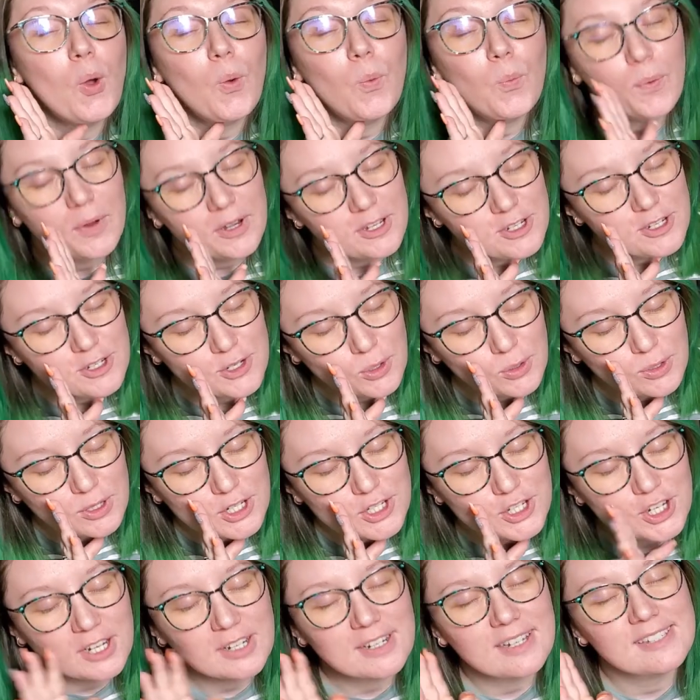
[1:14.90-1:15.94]
which you totally
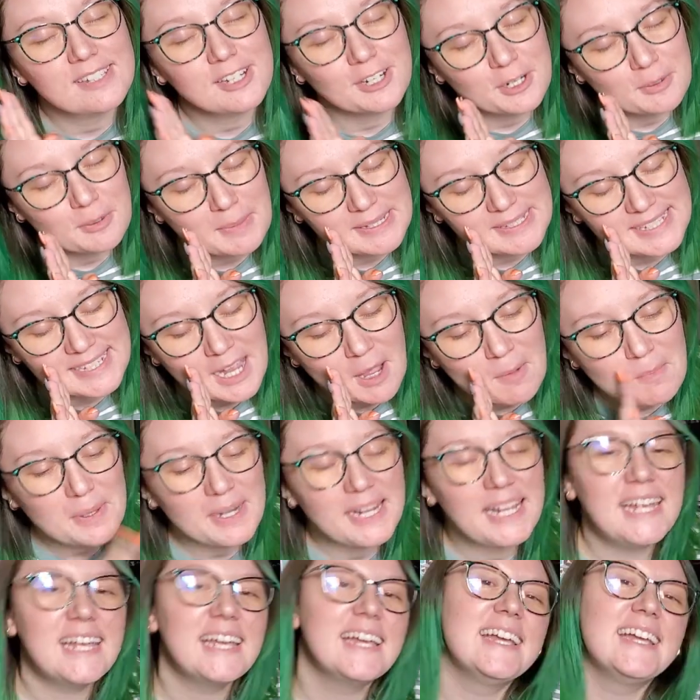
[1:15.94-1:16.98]
should because they're an amazing
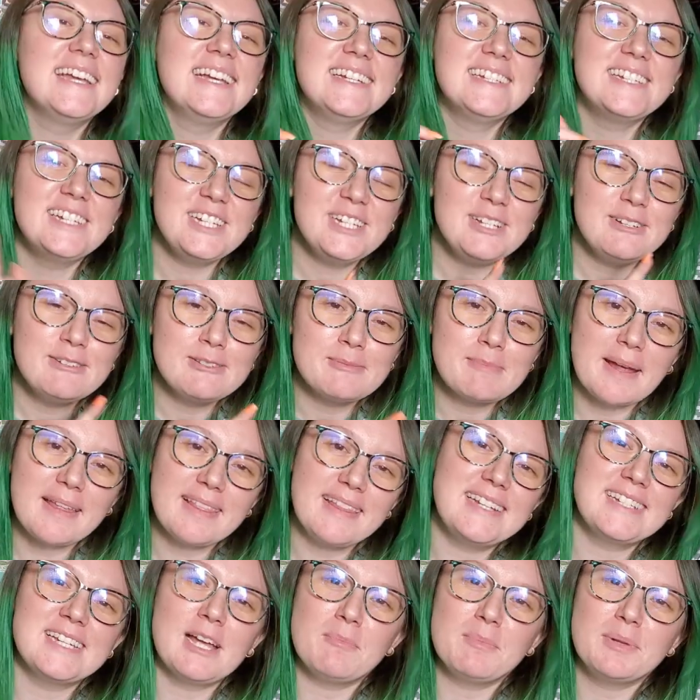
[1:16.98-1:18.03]
company, to use my
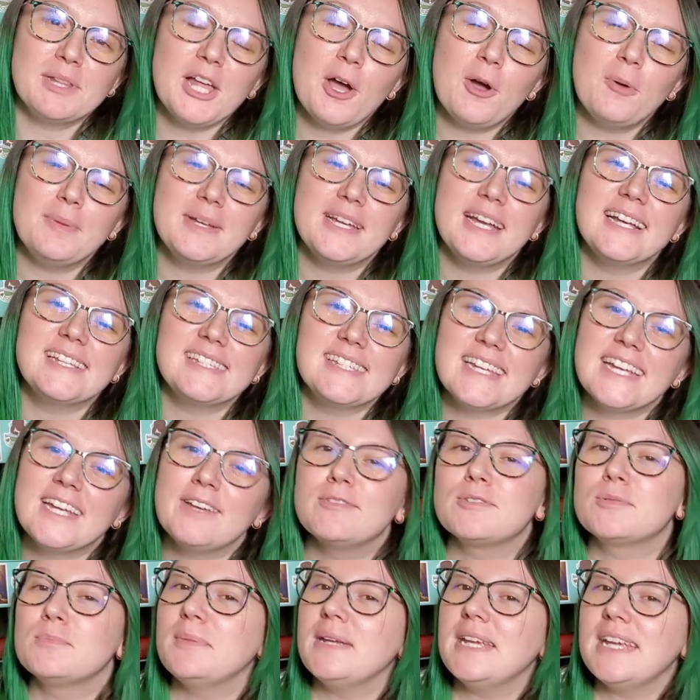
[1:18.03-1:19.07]
link down below because it
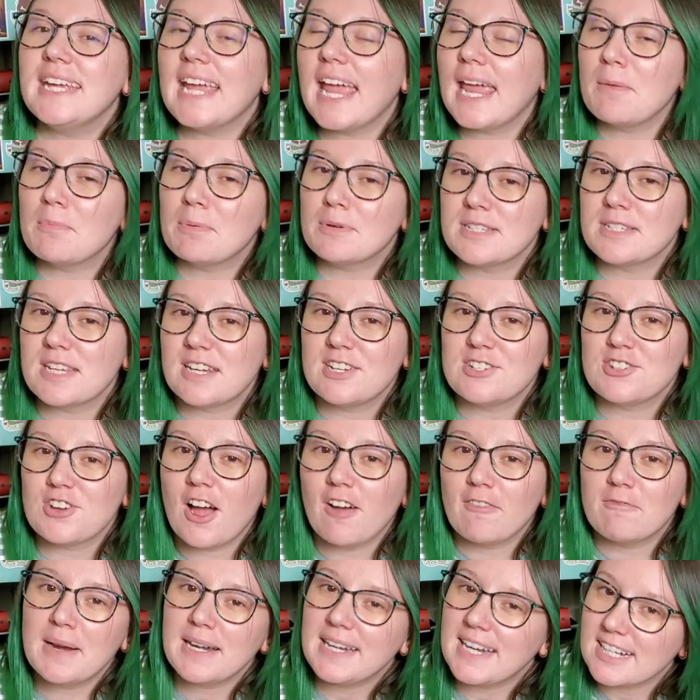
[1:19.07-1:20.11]
gives me a percentage
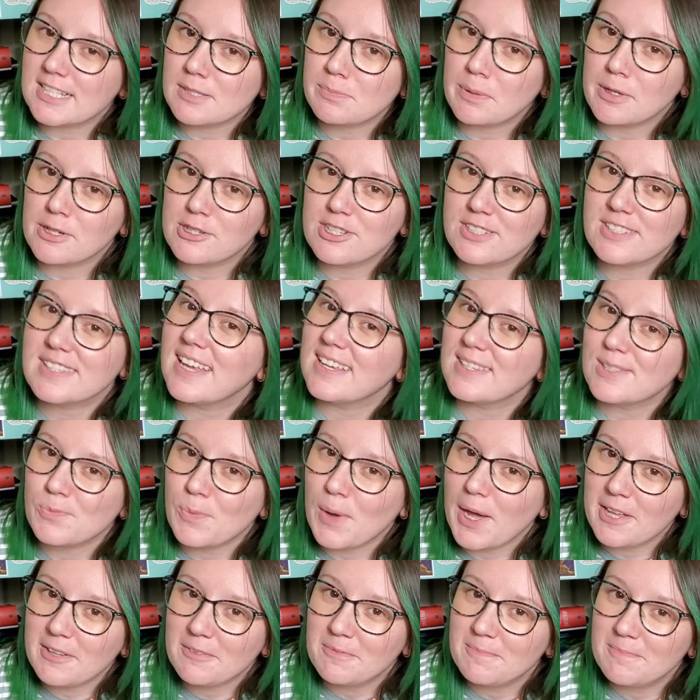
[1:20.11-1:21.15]
off my next purchase as
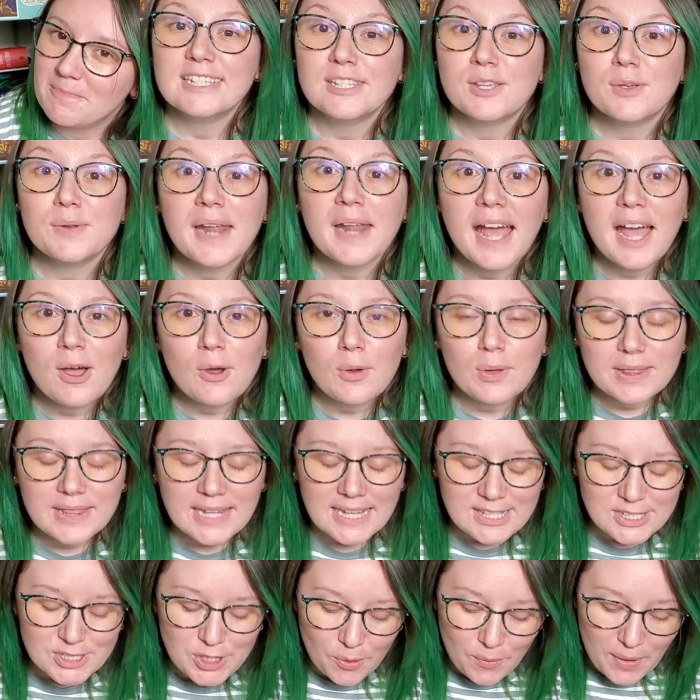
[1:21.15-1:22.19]
well. So now
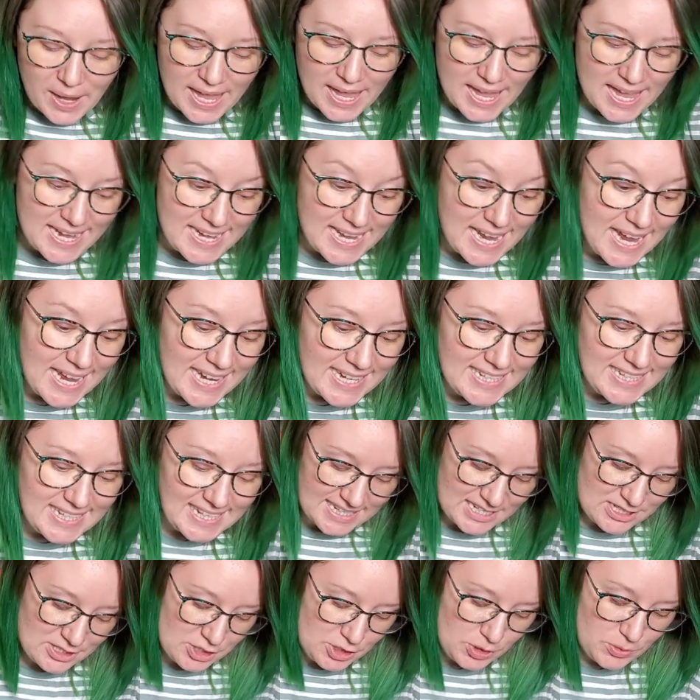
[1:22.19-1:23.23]
let's go ahead and get
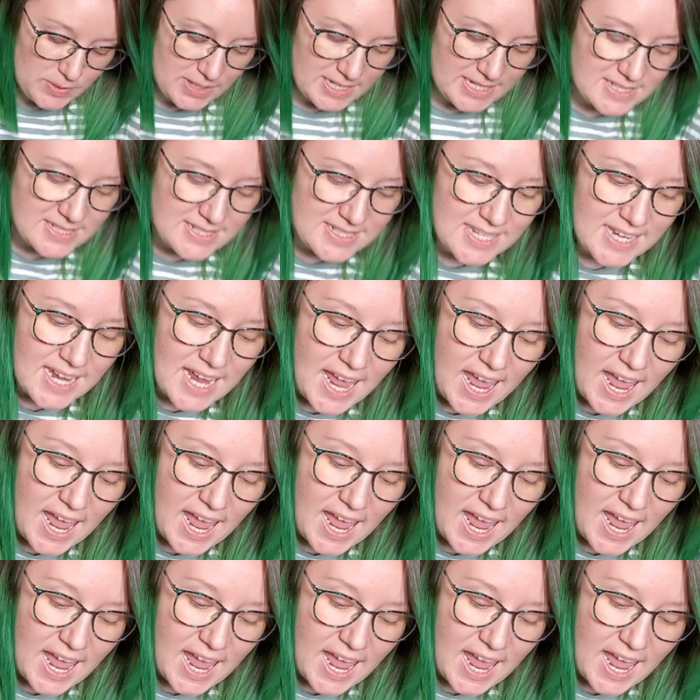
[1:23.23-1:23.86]
into it.